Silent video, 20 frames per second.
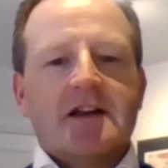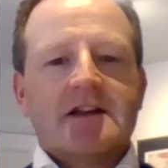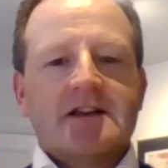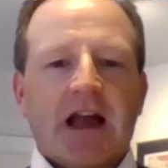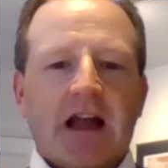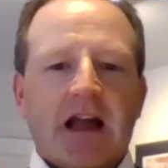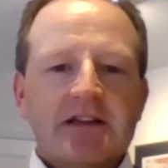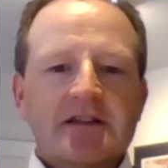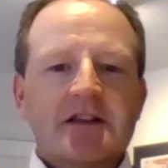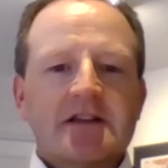It
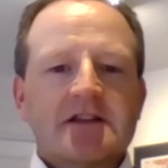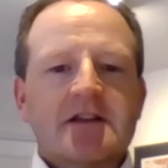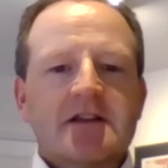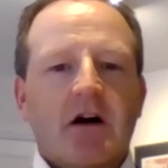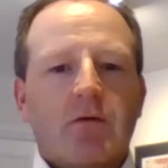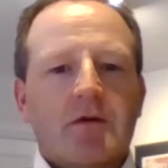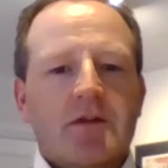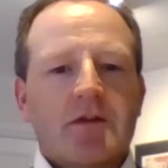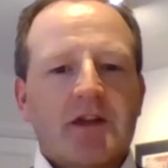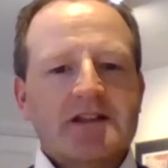tends to
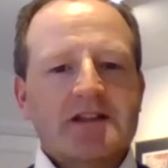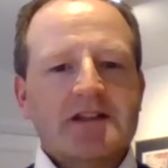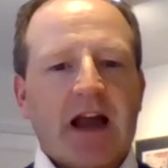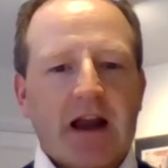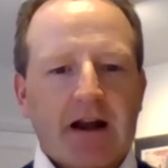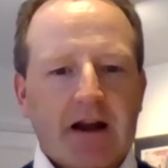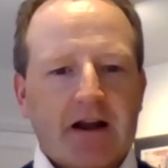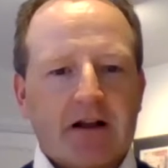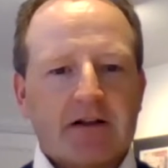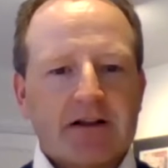start with a
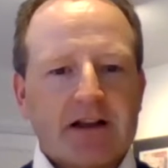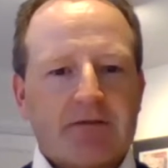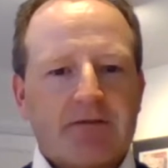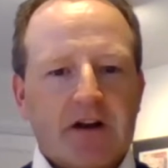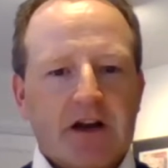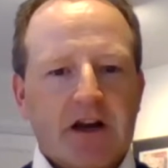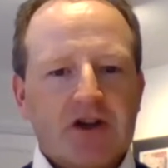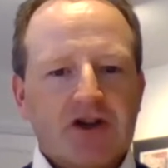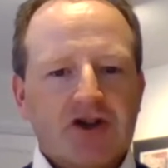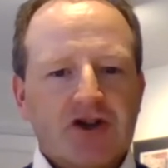technical
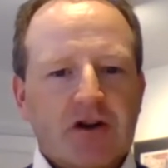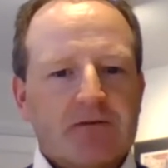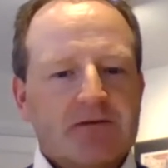definition